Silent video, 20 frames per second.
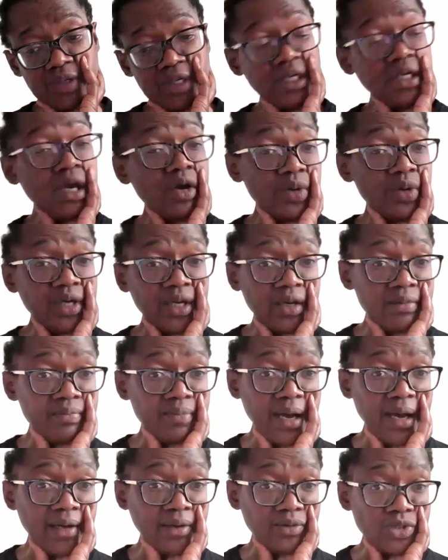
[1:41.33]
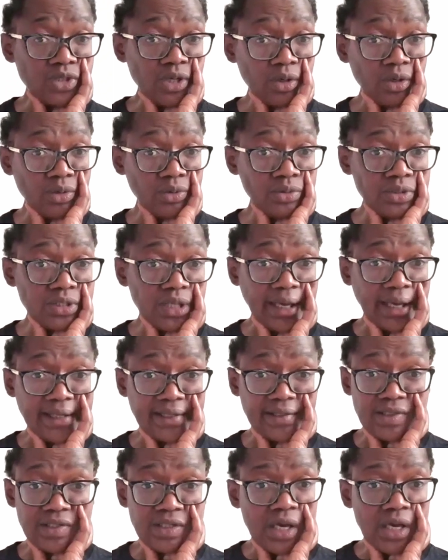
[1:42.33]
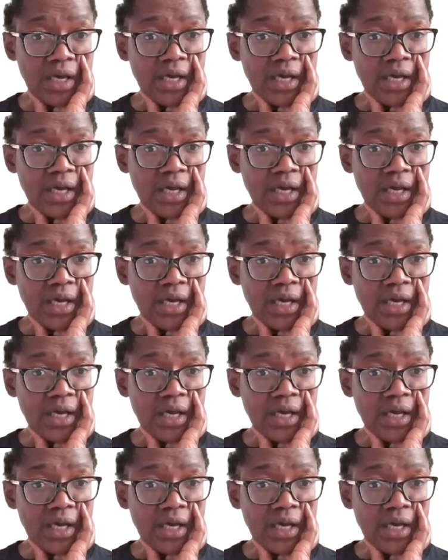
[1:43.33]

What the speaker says: low-income households, and